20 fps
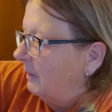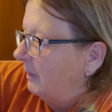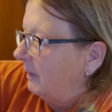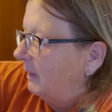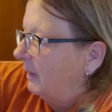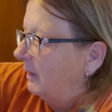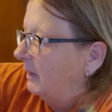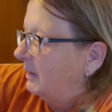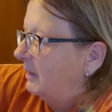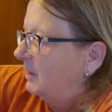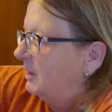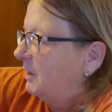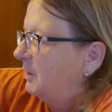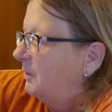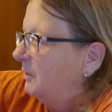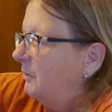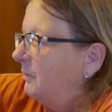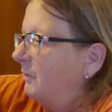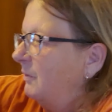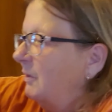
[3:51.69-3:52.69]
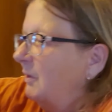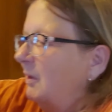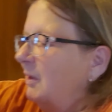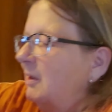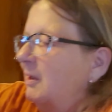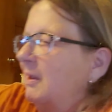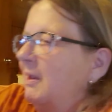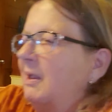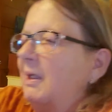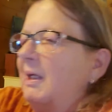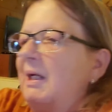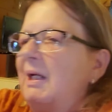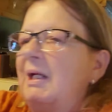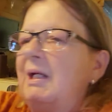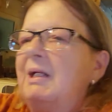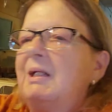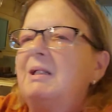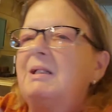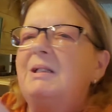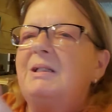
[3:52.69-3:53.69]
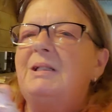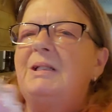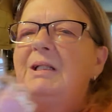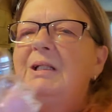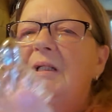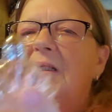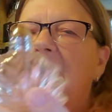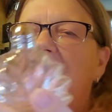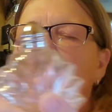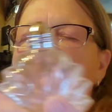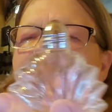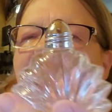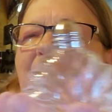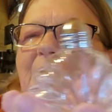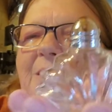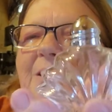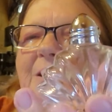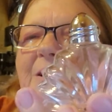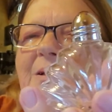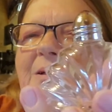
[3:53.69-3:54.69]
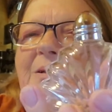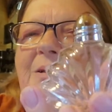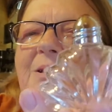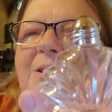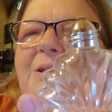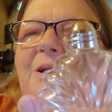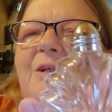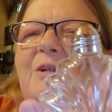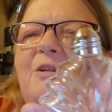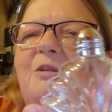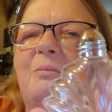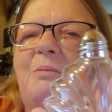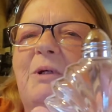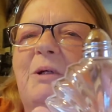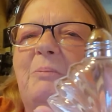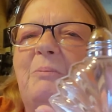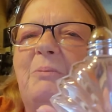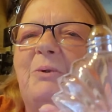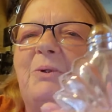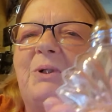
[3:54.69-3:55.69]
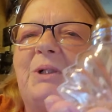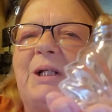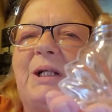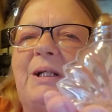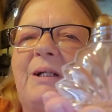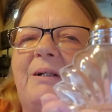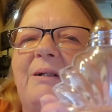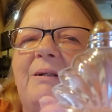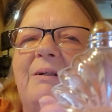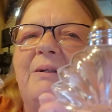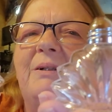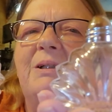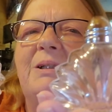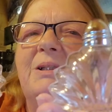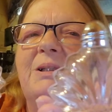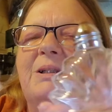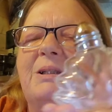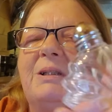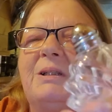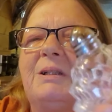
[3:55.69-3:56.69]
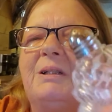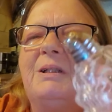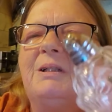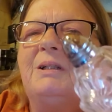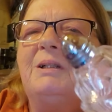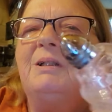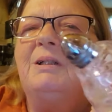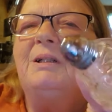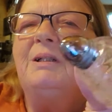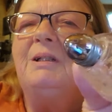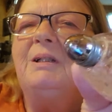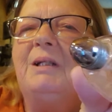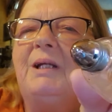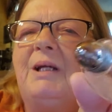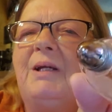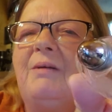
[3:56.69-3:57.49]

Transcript: these two antique salt and pepper shakers. They